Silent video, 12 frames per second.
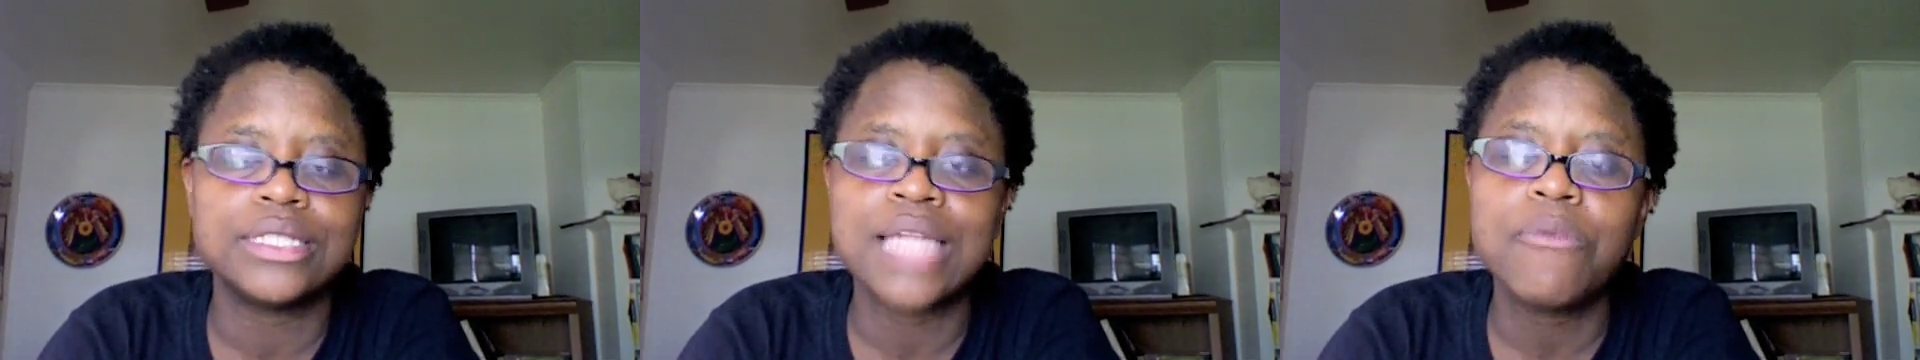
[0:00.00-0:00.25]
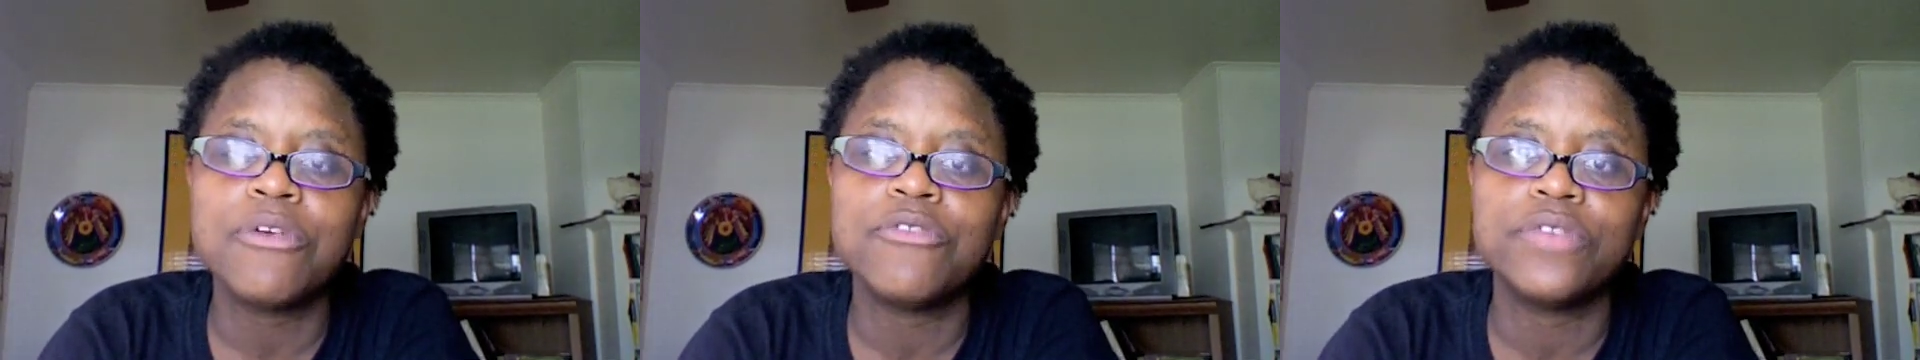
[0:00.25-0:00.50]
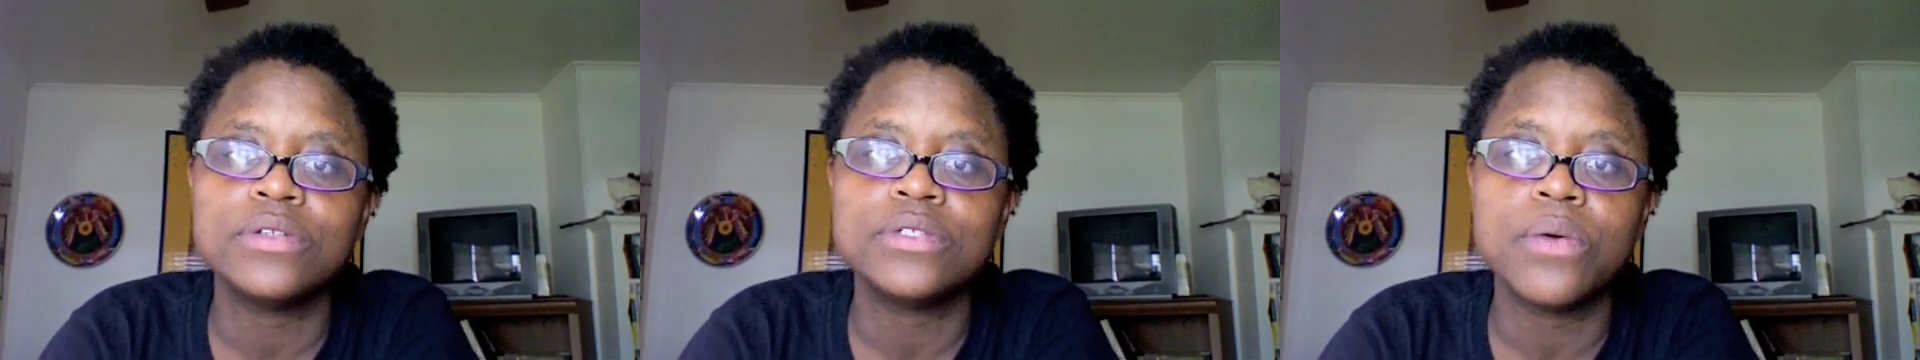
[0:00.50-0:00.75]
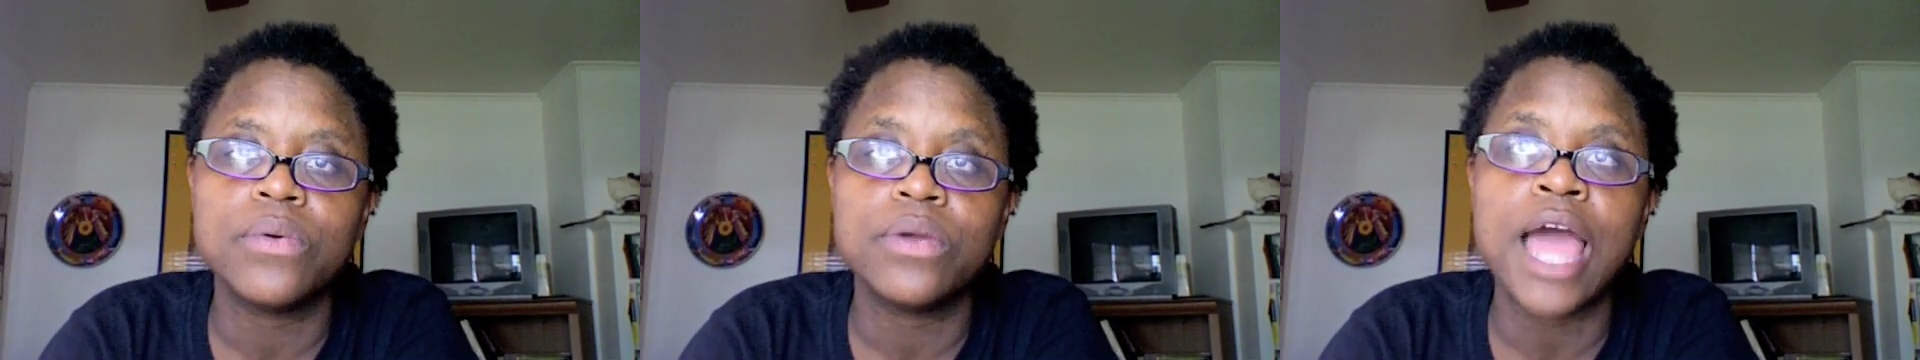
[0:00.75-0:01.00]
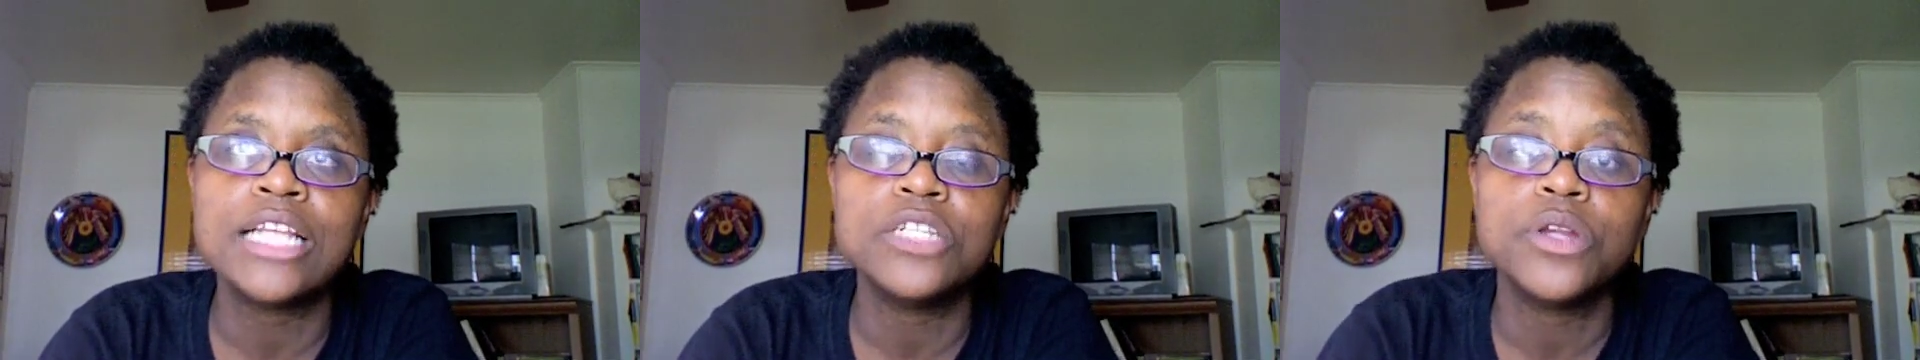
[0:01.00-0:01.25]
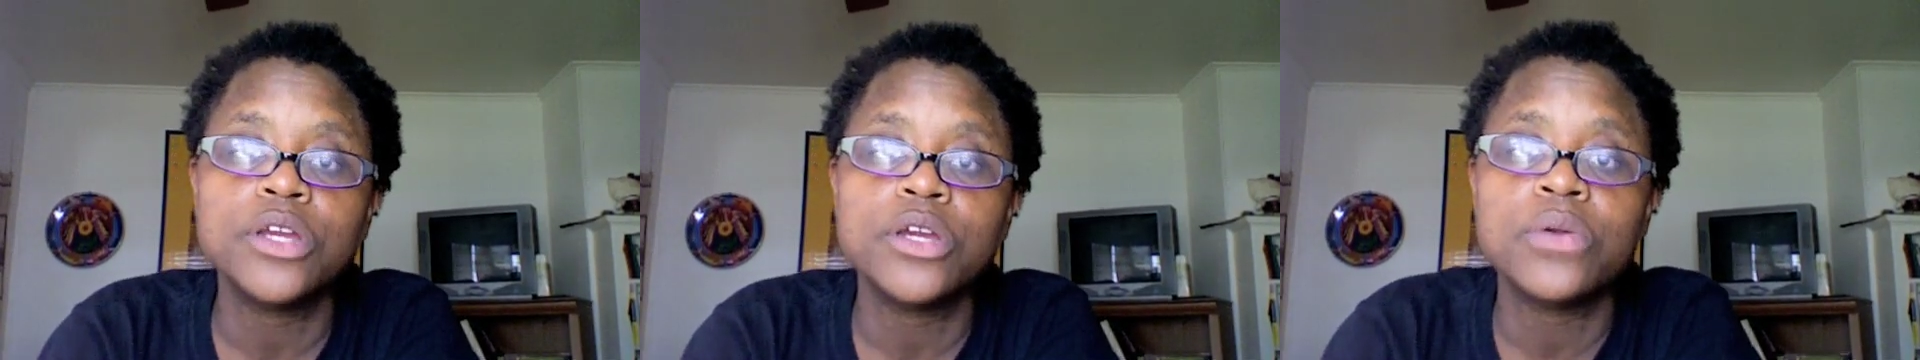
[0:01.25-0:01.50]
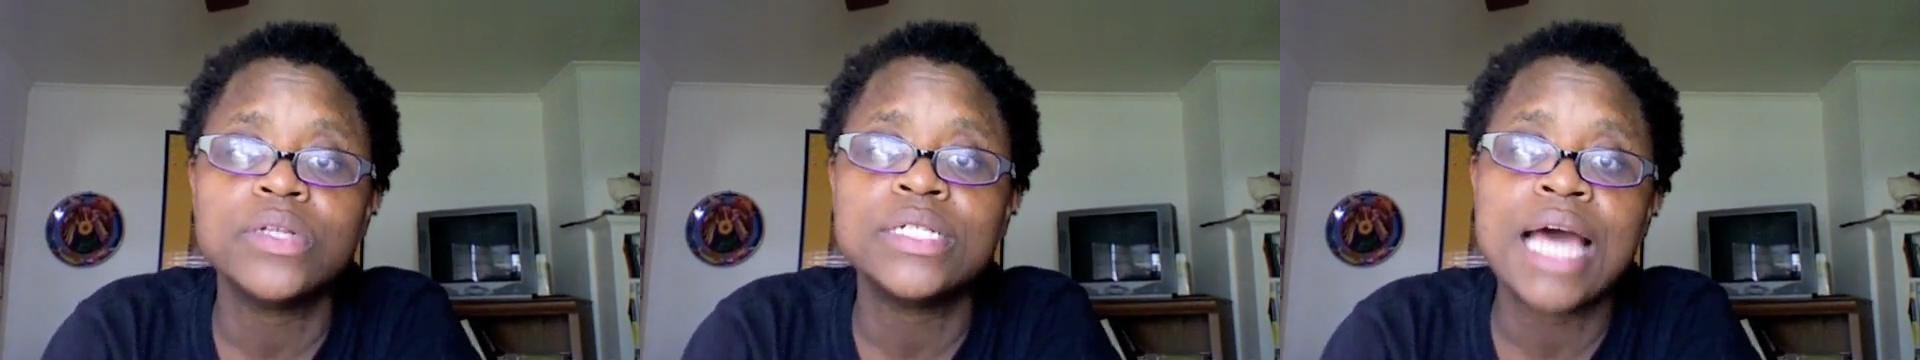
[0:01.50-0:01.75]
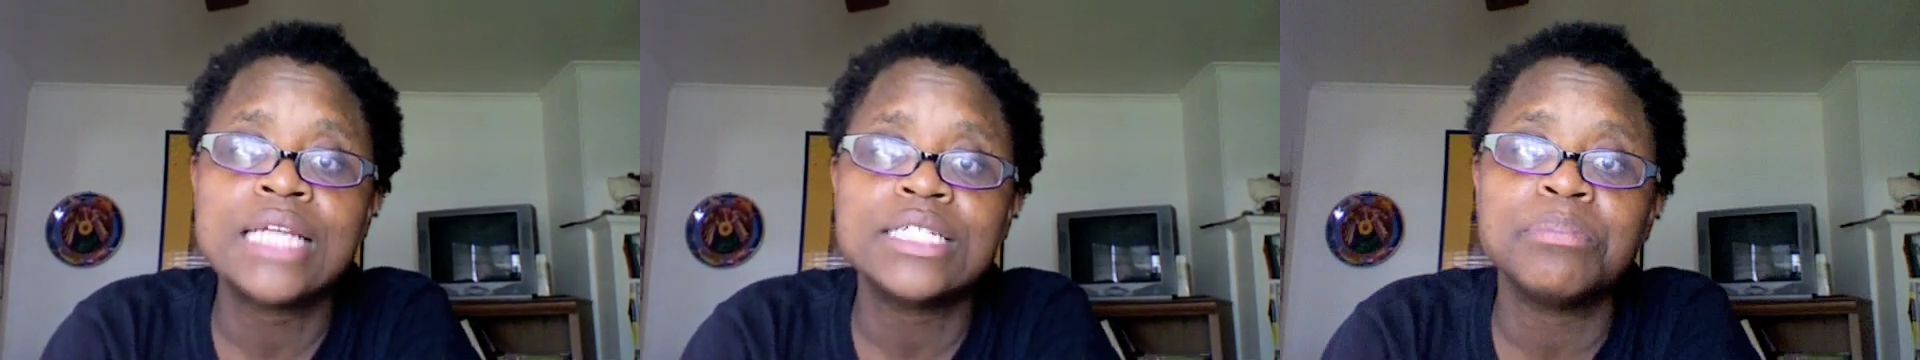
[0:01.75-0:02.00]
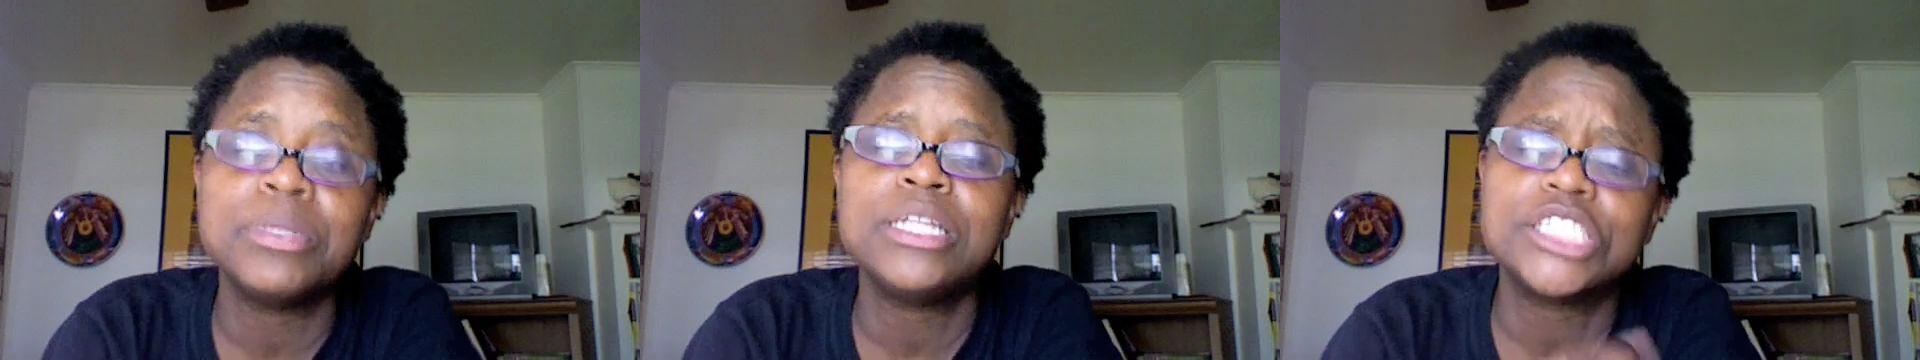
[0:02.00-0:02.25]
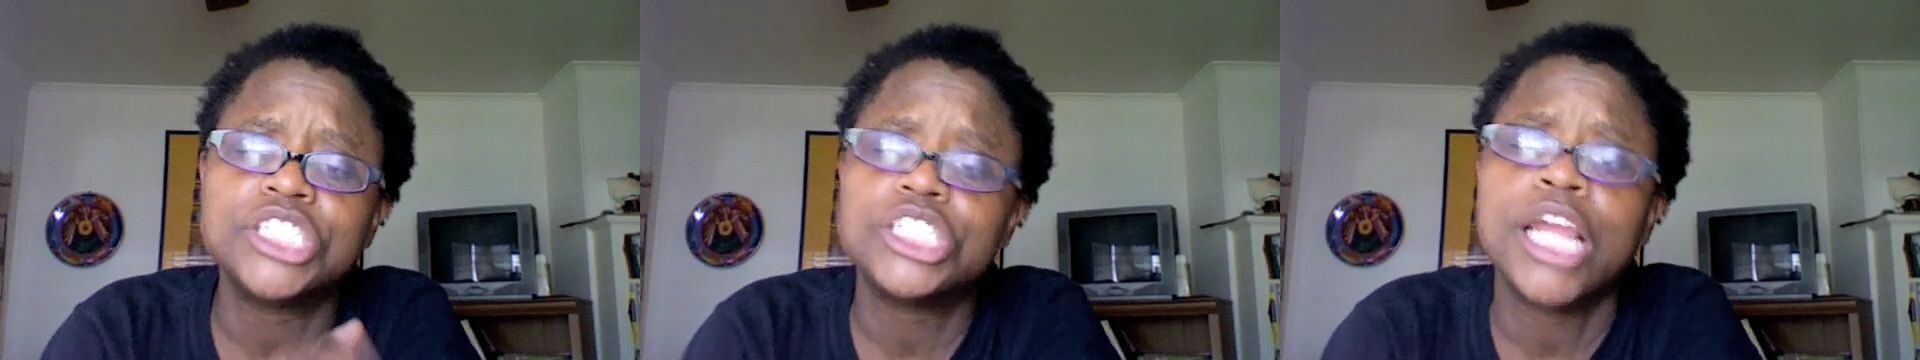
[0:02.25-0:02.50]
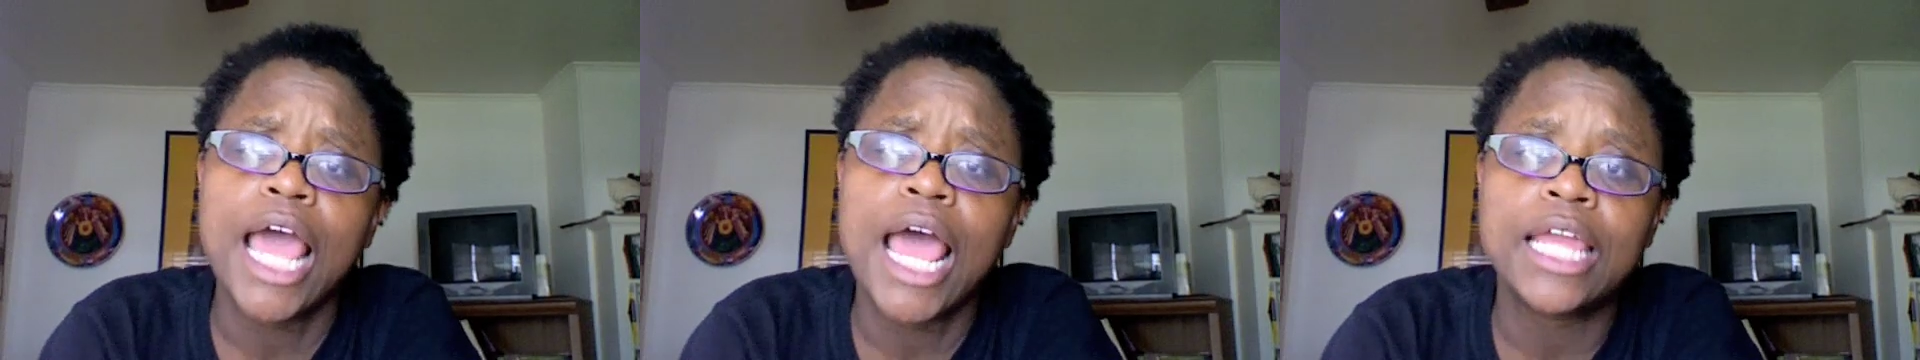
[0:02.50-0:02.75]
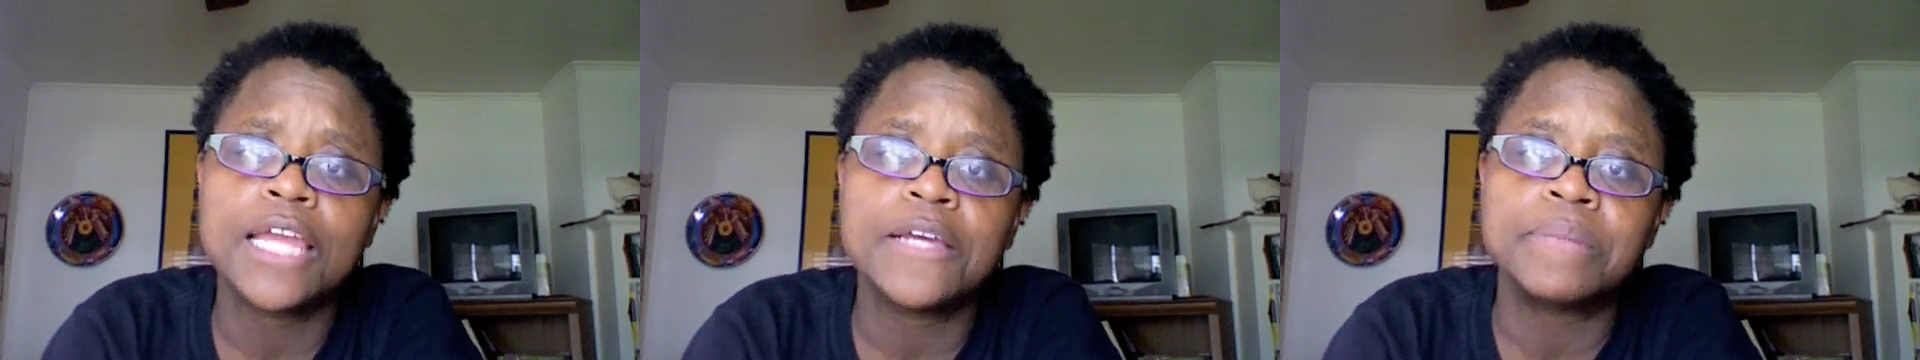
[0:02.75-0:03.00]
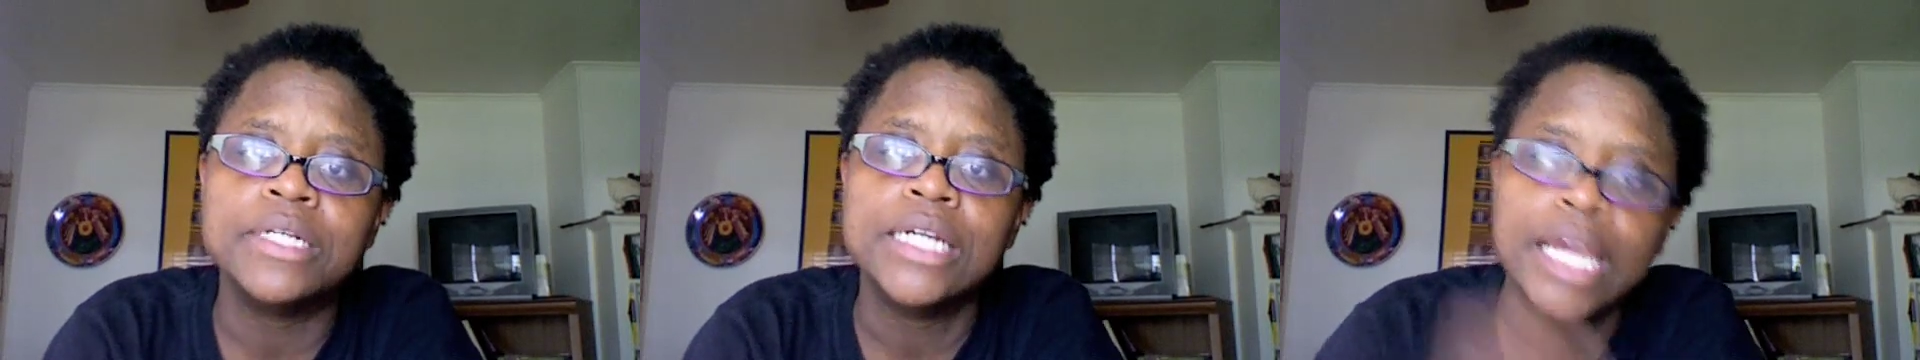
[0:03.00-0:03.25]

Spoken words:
that would feel so good. I just want to go to his house and beat the shit out of him